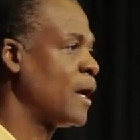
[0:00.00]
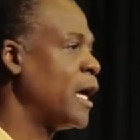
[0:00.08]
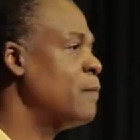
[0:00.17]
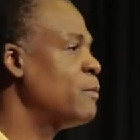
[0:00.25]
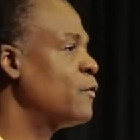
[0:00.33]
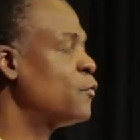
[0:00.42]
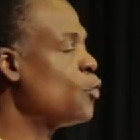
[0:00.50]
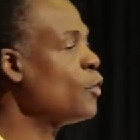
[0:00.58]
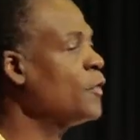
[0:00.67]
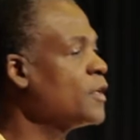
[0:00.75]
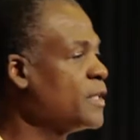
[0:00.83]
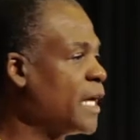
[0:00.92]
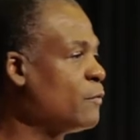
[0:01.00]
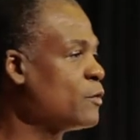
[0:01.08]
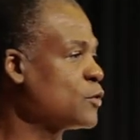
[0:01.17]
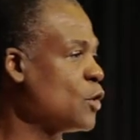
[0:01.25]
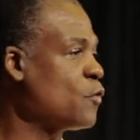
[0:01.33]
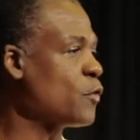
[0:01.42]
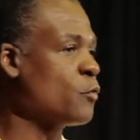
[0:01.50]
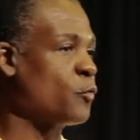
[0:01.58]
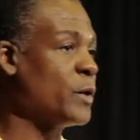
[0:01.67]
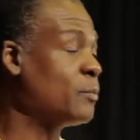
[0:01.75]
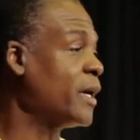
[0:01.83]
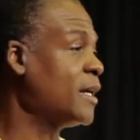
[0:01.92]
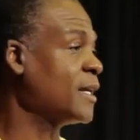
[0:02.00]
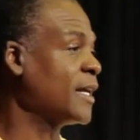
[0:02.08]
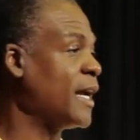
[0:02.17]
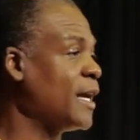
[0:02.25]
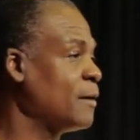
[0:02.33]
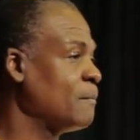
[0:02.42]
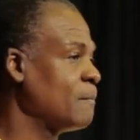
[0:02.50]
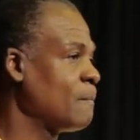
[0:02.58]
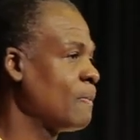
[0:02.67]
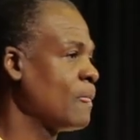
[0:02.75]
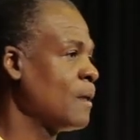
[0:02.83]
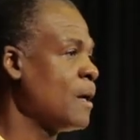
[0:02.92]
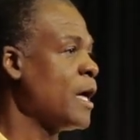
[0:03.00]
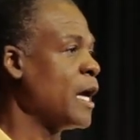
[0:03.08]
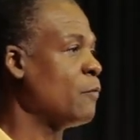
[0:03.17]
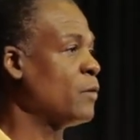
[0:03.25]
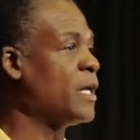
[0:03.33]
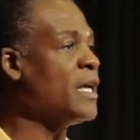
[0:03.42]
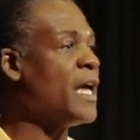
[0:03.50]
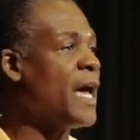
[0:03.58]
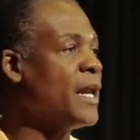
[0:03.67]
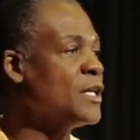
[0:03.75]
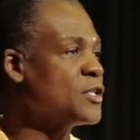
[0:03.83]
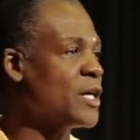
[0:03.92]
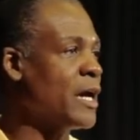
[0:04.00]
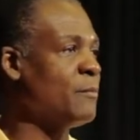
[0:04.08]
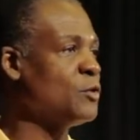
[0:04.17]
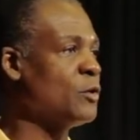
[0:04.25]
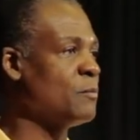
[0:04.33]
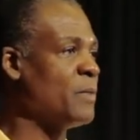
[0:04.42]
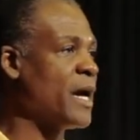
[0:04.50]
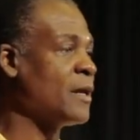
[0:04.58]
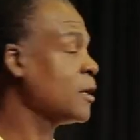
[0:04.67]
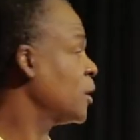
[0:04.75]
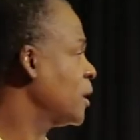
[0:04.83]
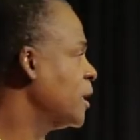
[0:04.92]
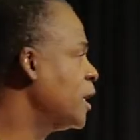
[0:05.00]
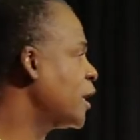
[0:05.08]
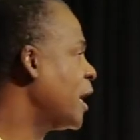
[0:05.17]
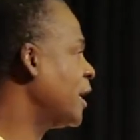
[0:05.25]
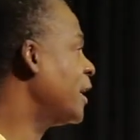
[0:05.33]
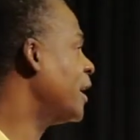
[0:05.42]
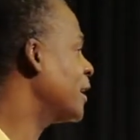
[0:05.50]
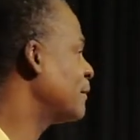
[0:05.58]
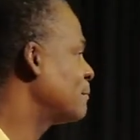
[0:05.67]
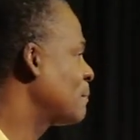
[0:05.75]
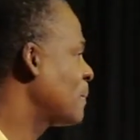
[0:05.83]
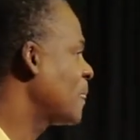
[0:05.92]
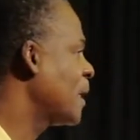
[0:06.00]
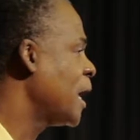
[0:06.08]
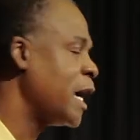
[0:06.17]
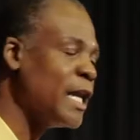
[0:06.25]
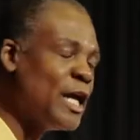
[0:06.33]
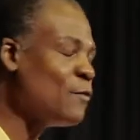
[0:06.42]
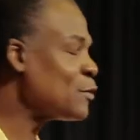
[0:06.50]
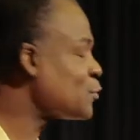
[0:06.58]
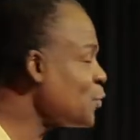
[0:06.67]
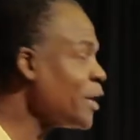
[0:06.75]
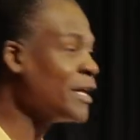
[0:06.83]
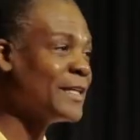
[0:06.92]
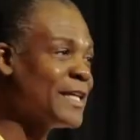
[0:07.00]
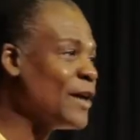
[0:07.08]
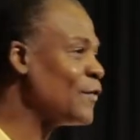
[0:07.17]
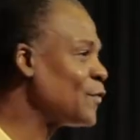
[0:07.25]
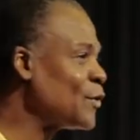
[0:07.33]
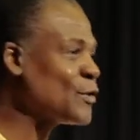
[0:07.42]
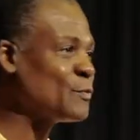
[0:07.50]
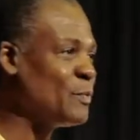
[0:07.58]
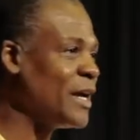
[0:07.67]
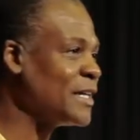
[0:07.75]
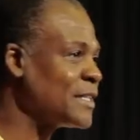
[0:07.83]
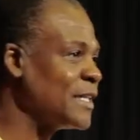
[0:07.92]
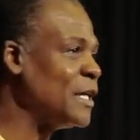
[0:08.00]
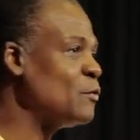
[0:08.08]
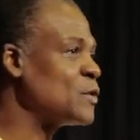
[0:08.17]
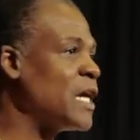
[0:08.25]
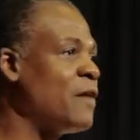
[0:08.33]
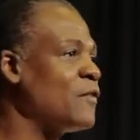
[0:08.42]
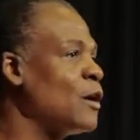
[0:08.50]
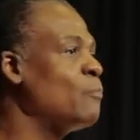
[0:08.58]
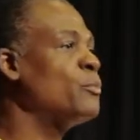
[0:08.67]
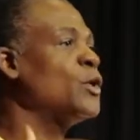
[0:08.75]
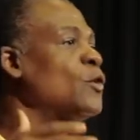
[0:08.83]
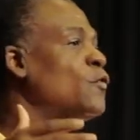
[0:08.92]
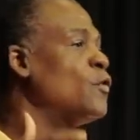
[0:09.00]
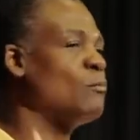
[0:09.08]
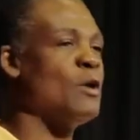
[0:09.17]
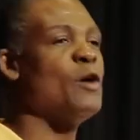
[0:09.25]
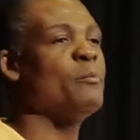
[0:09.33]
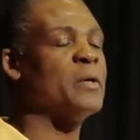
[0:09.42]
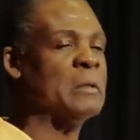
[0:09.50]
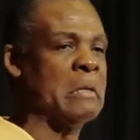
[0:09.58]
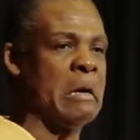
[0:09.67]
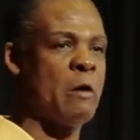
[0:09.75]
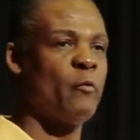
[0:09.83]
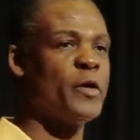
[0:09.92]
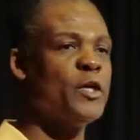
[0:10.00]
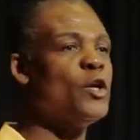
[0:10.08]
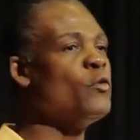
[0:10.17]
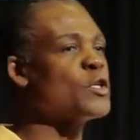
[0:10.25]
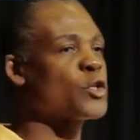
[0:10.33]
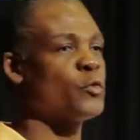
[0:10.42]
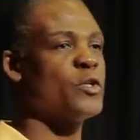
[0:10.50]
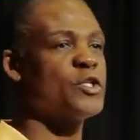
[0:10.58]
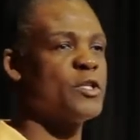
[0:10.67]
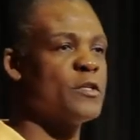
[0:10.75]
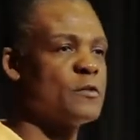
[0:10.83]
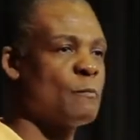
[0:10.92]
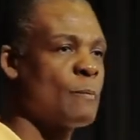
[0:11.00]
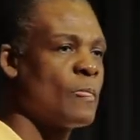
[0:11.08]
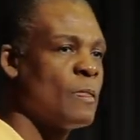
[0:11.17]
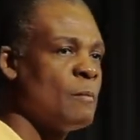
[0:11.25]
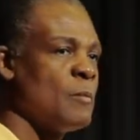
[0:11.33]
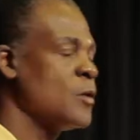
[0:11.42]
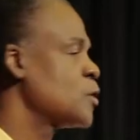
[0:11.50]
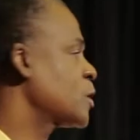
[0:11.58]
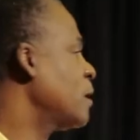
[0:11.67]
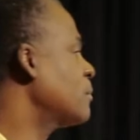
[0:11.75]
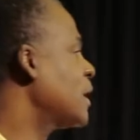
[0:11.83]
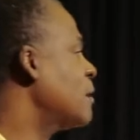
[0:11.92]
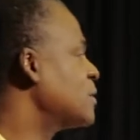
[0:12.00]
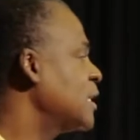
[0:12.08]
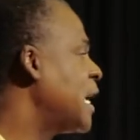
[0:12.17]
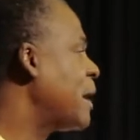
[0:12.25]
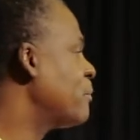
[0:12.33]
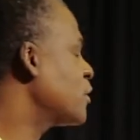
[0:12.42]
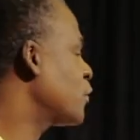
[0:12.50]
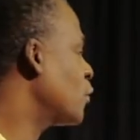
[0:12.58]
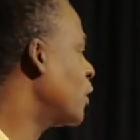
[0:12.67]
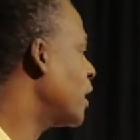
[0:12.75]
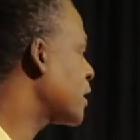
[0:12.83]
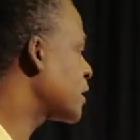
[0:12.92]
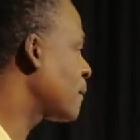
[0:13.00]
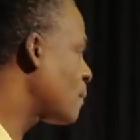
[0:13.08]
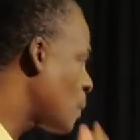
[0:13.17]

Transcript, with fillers: And before the day was over, we played a game. And when he had his time to at bat, he got a hit. And he was running down first base and he was having a beautiful moment. Well, you know, as Christians, sometimes that happens for us.